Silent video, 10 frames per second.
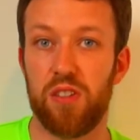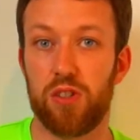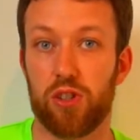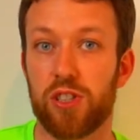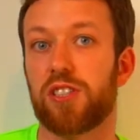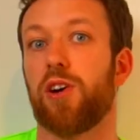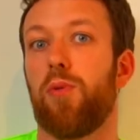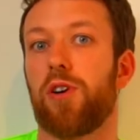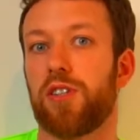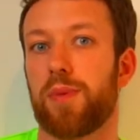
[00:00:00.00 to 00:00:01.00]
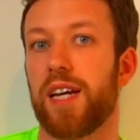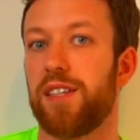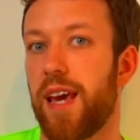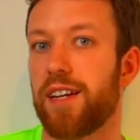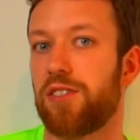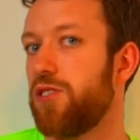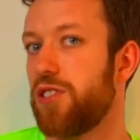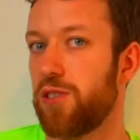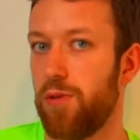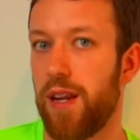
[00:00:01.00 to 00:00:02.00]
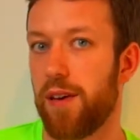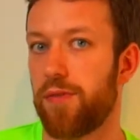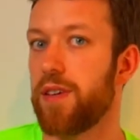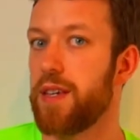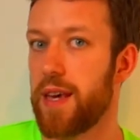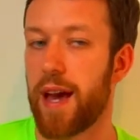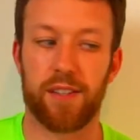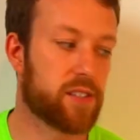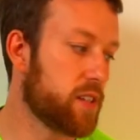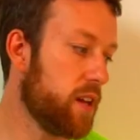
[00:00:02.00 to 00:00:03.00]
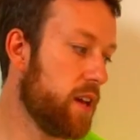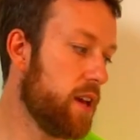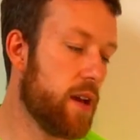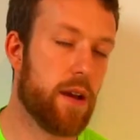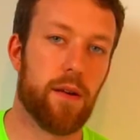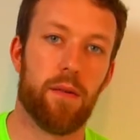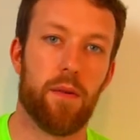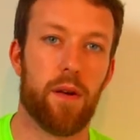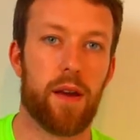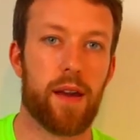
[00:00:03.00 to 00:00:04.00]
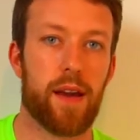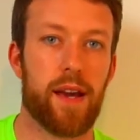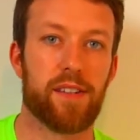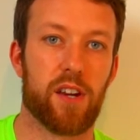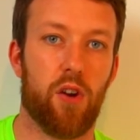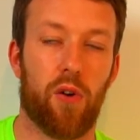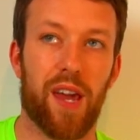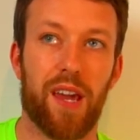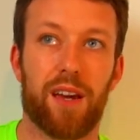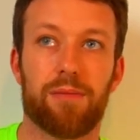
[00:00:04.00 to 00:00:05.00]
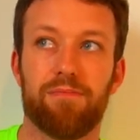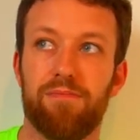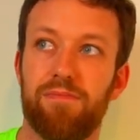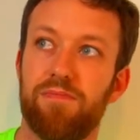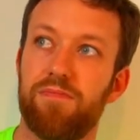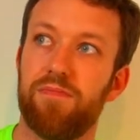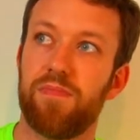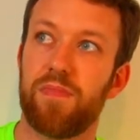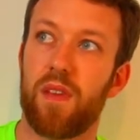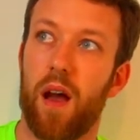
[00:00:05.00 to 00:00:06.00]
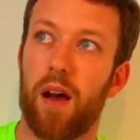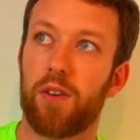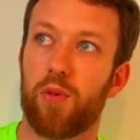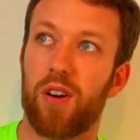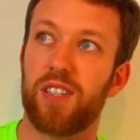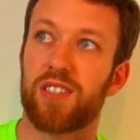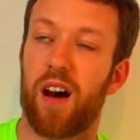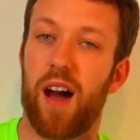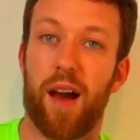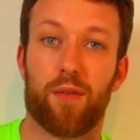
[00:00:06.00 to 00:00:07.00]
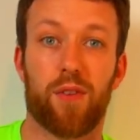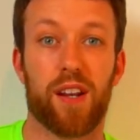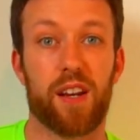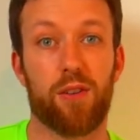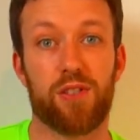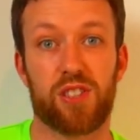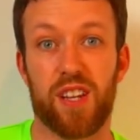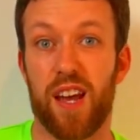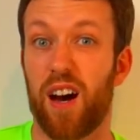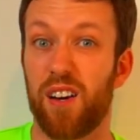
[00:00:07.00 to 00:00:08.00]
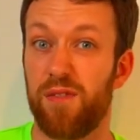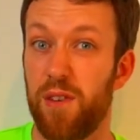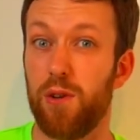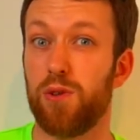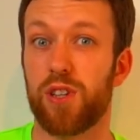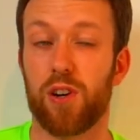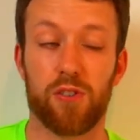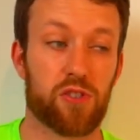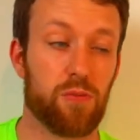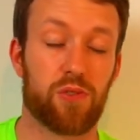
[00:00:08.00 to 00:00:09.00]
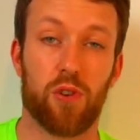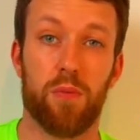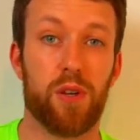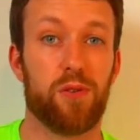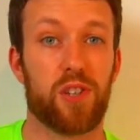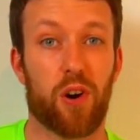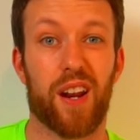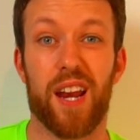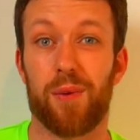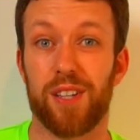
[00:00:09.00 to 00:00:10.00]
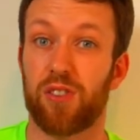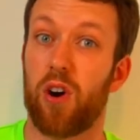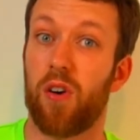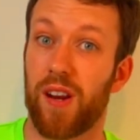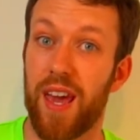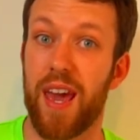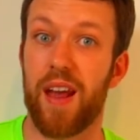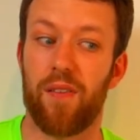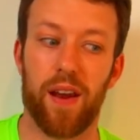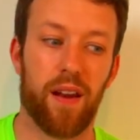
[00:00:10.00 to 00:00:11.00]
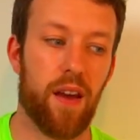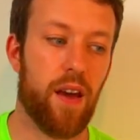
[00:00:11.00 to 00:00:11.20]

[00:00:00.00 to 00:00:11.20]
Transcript: Does it still work as a mace? Yes. Does it still lift? Yes. Is it annoying? To be honest, I haven't really noticed it, and I've usually got some sort of music on anyway, so I can't hear it.